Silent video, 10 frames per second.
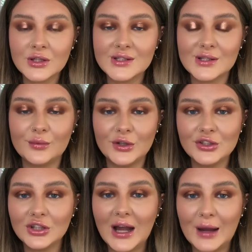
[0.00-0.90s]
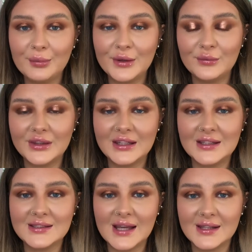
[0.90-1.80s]
So once you're happy with the
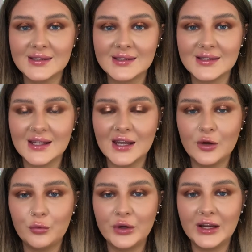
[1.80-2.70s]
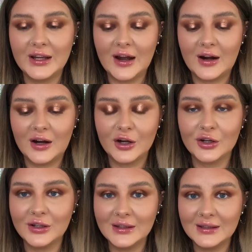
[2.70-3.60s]
intensity, we are going
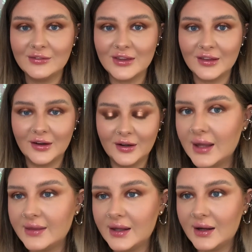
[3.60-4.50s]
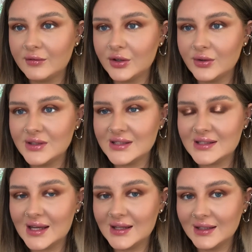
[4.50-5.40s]
to leave it there. And then I'm going to
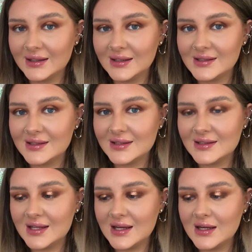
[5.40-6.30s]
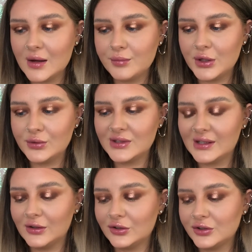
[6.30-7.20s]
take this T Beauty
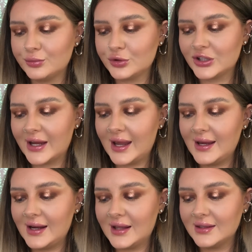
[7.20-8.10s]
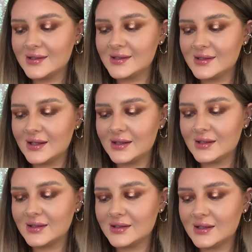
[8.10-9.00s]
London brush again, and this is in
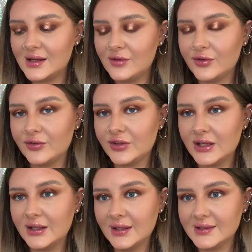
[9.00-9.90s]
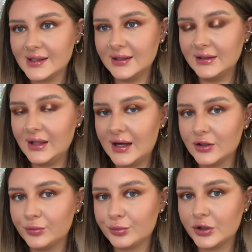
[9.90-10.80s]
T15. It's a little
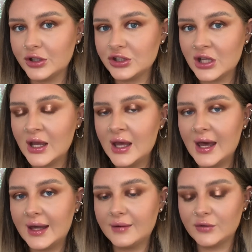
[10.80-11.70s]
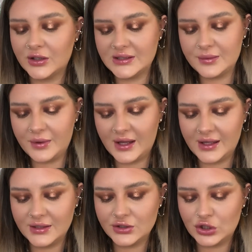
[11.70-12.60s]
angle brush, and I'm going to dip it
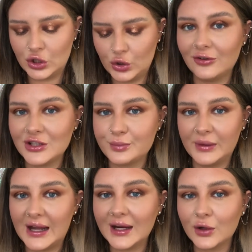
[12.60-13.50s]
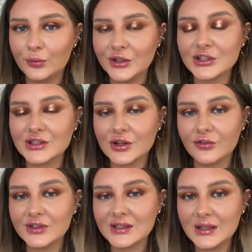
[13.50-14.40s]
into Licorice Black, which is
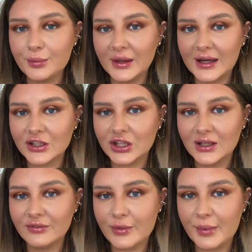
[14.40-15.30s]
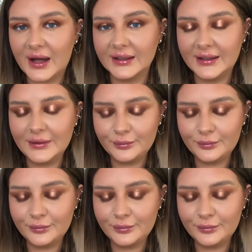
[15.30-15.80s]
obviously the black shade of the palette.